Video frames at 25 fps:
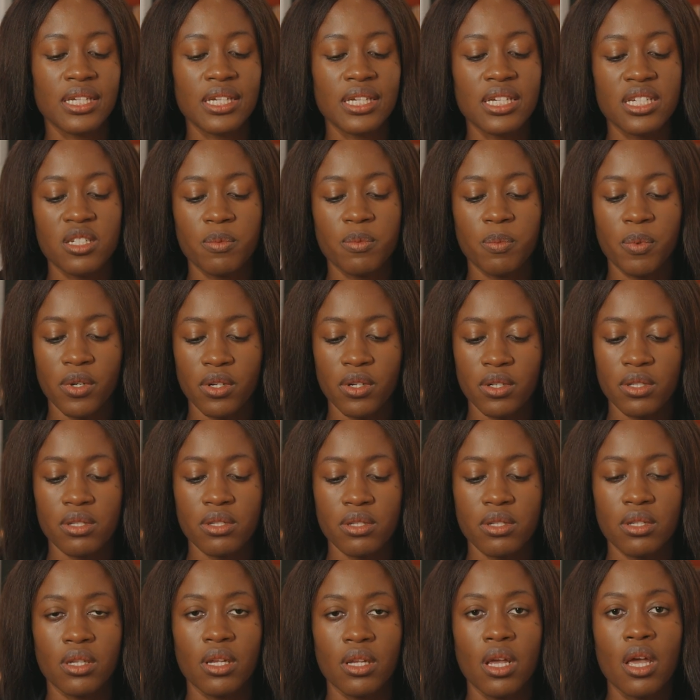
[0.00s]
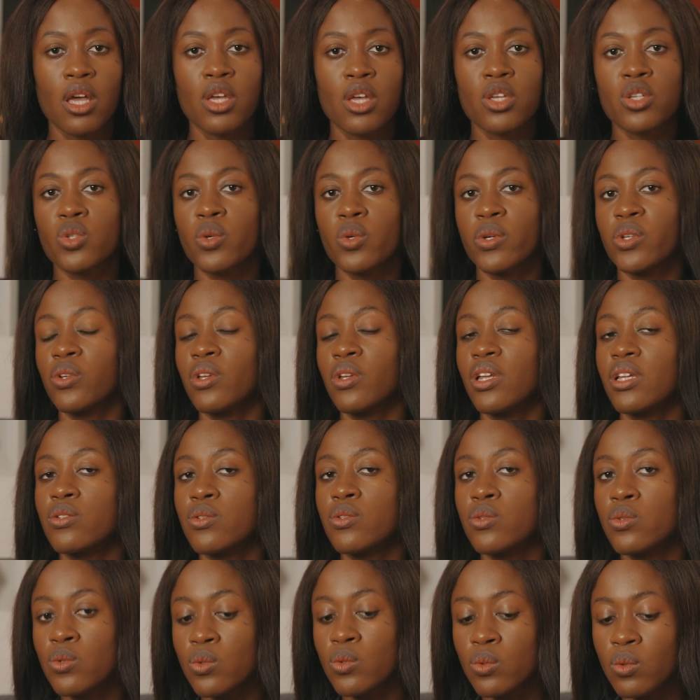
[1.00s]
each person. So in order to
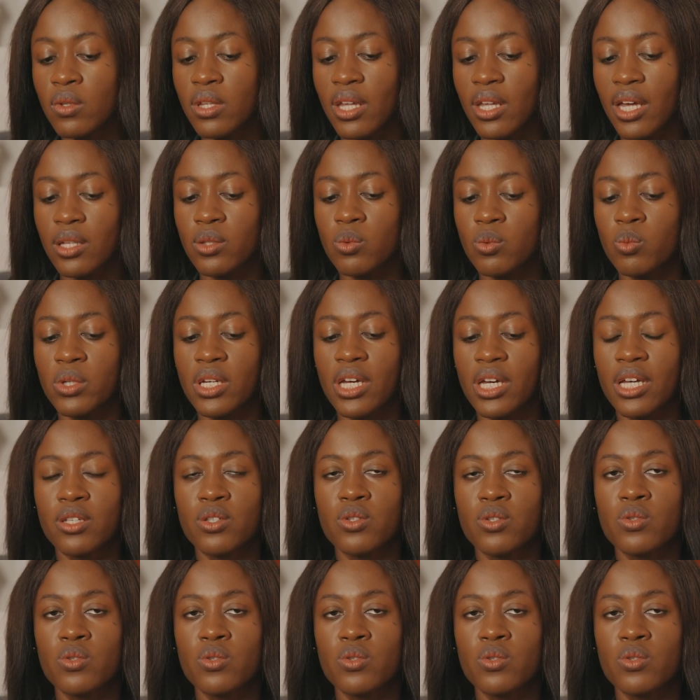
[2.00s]
do that, we can